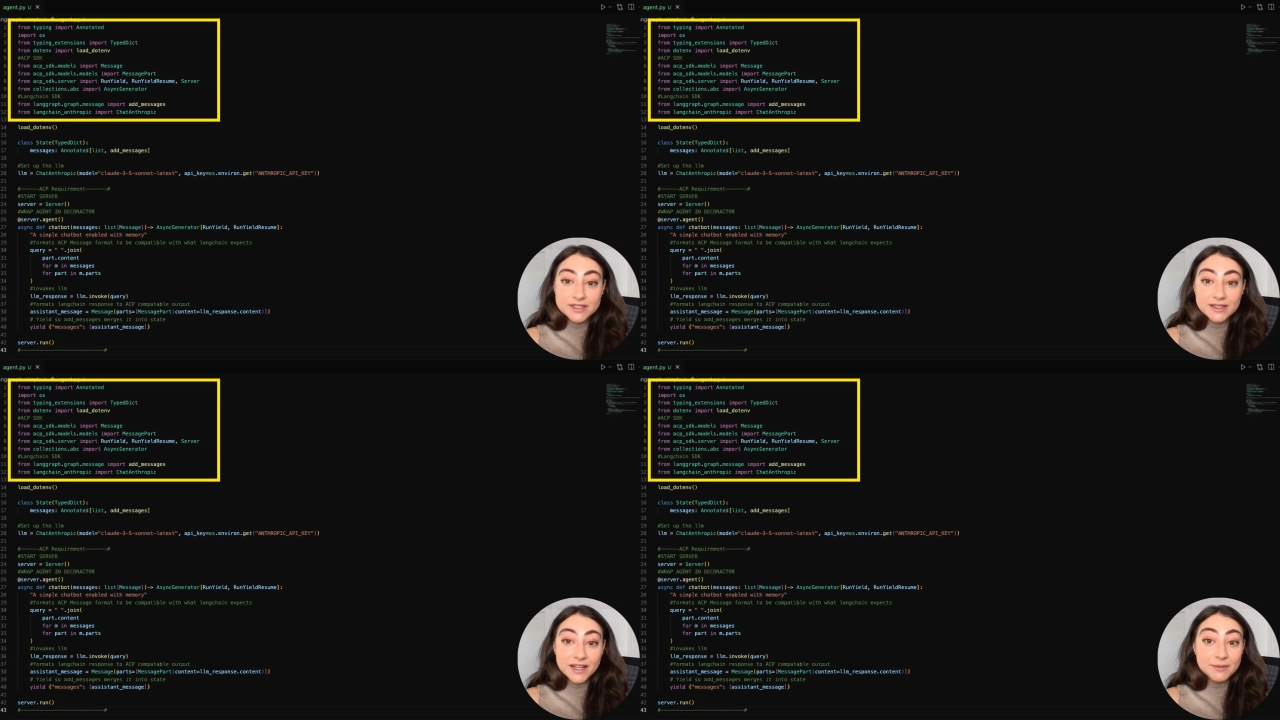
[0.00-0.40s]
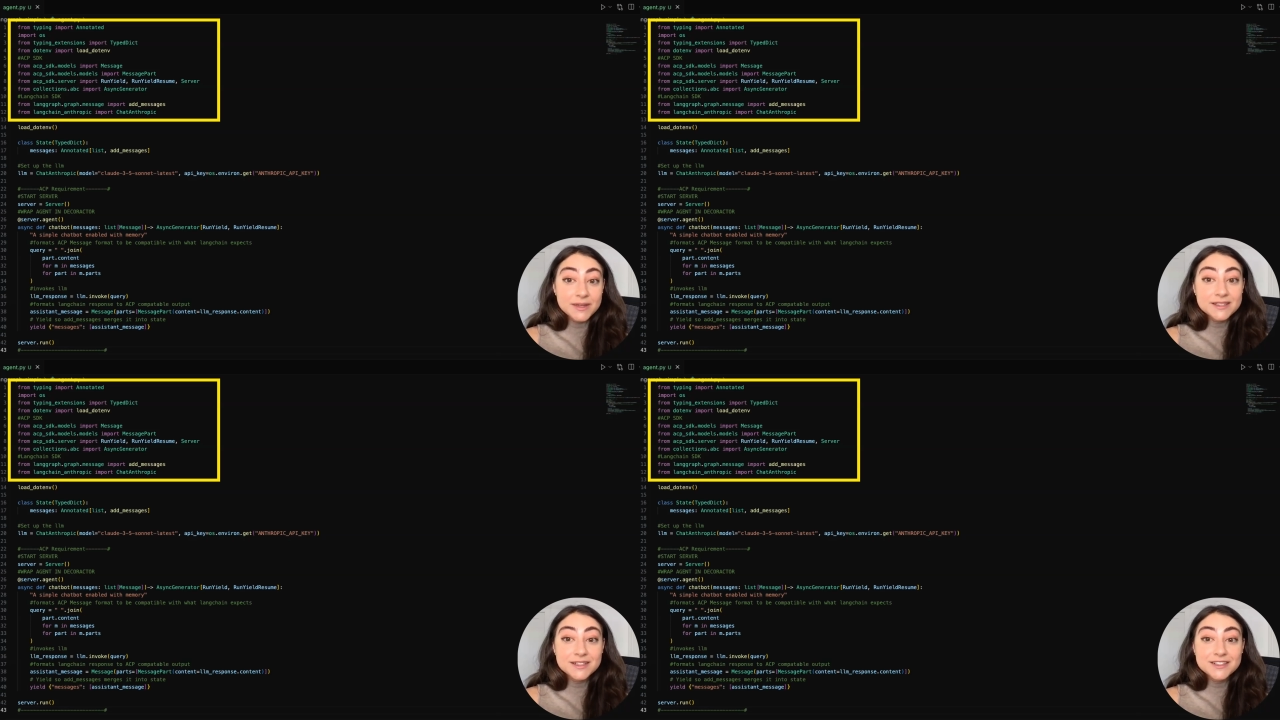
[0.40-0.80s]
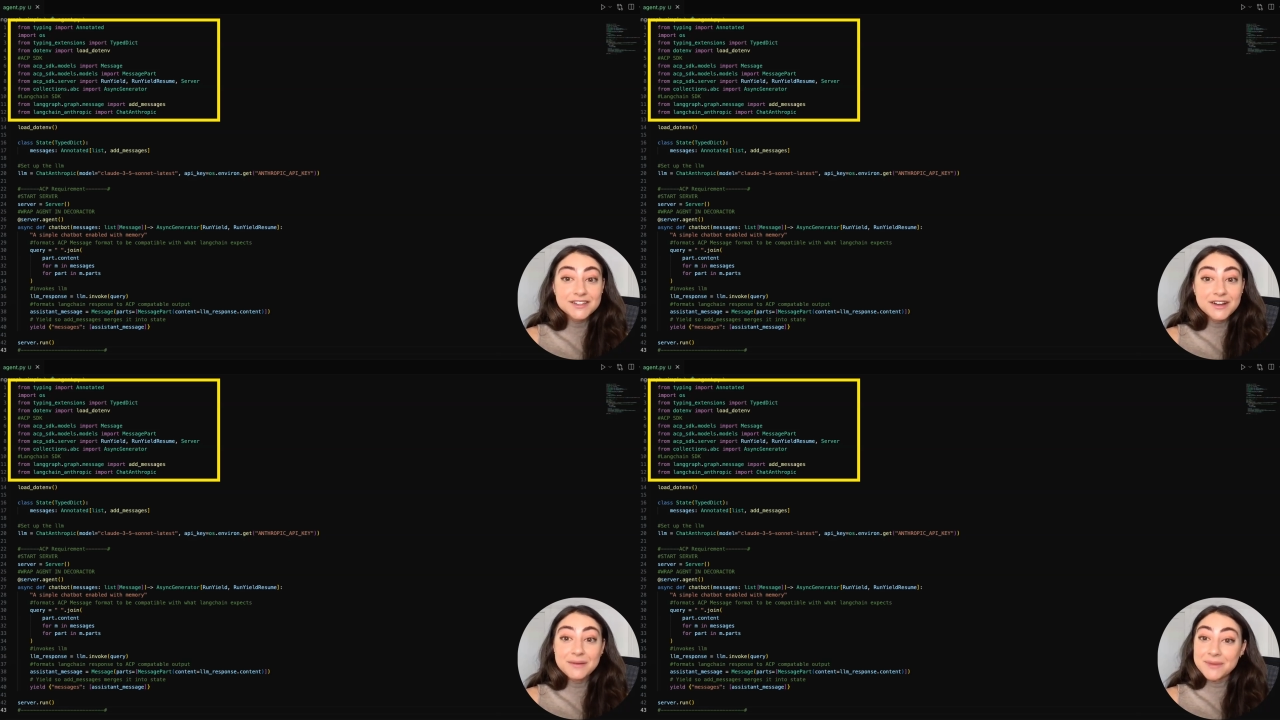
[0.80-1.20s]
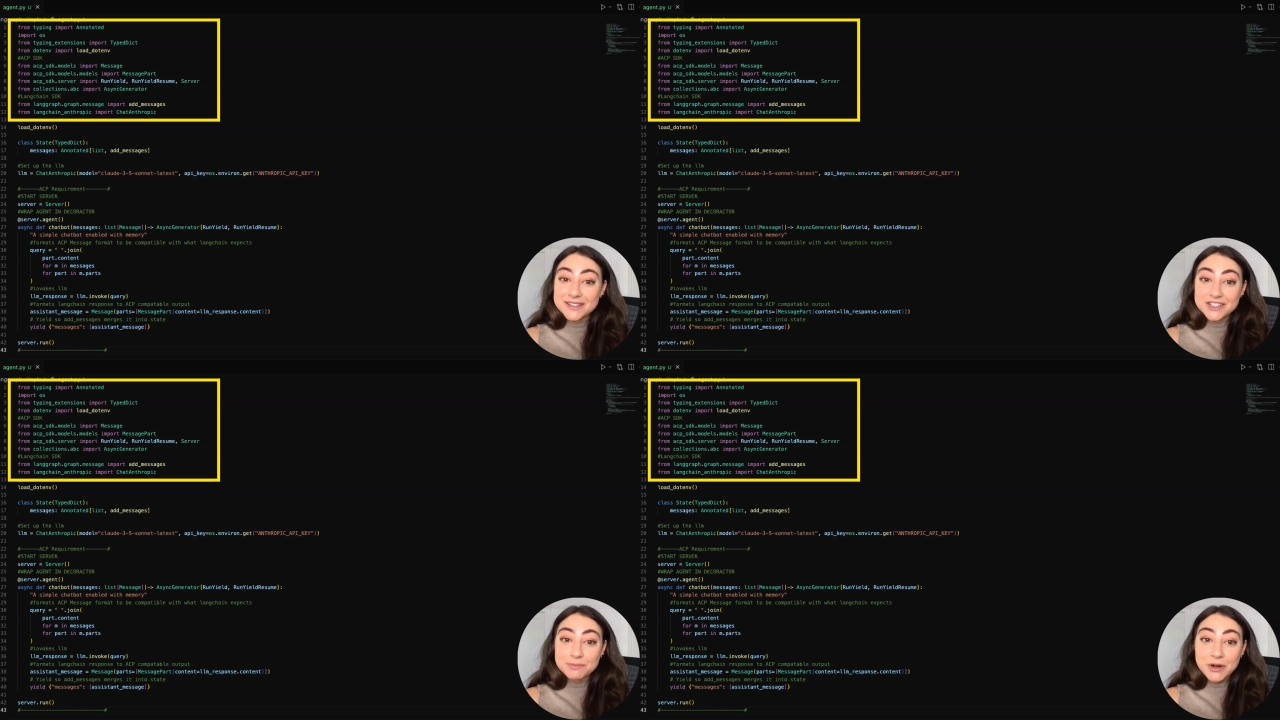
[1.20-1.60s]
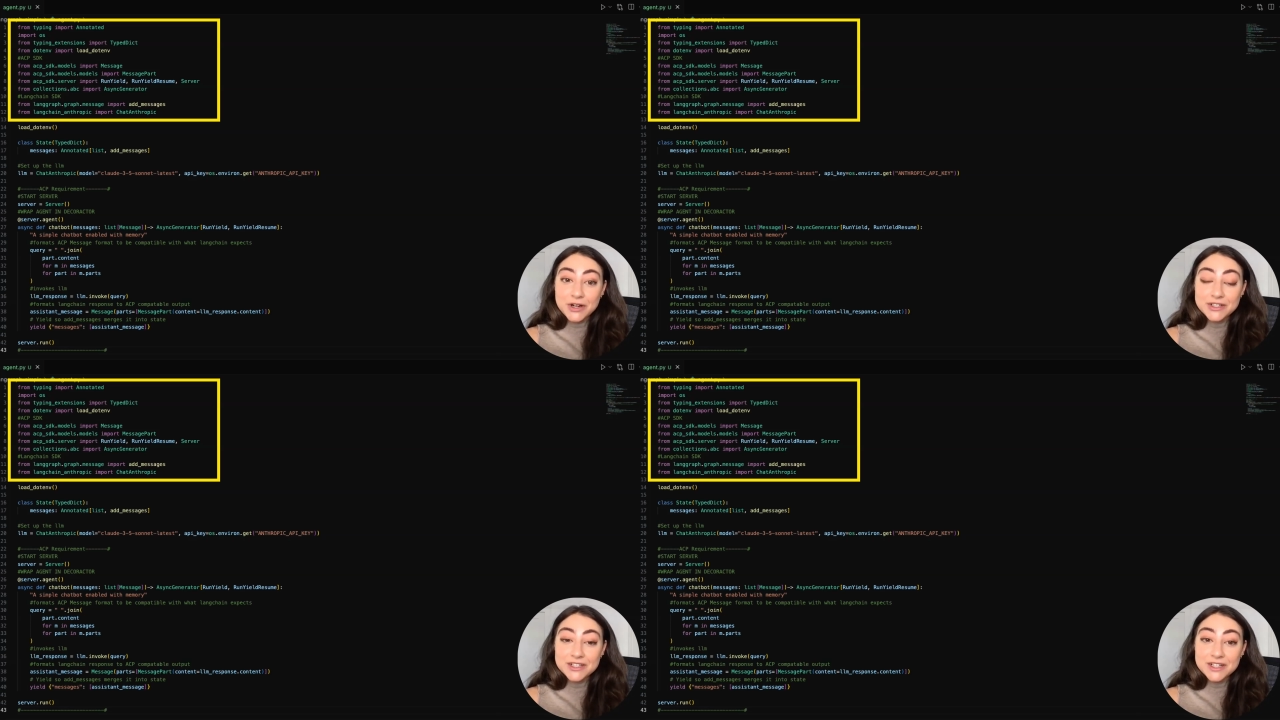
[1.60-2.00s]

like message part,